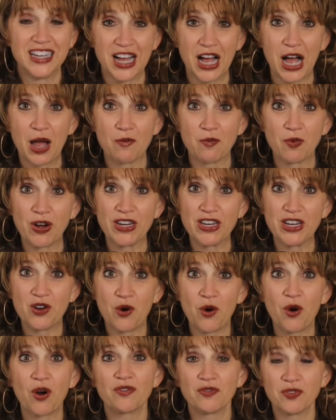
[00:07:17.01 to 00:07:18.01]
I'm Wendy
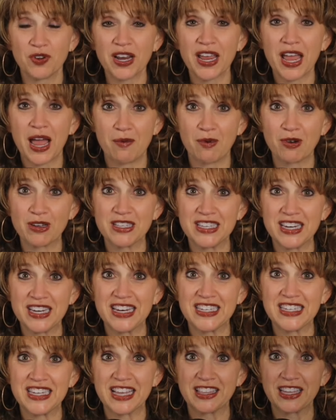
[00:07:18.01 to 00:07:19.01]
Corr for Cowboy
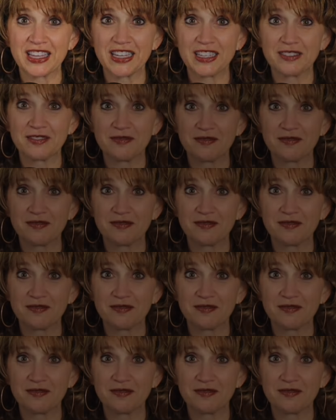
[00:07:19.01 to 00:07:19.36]
State Daily.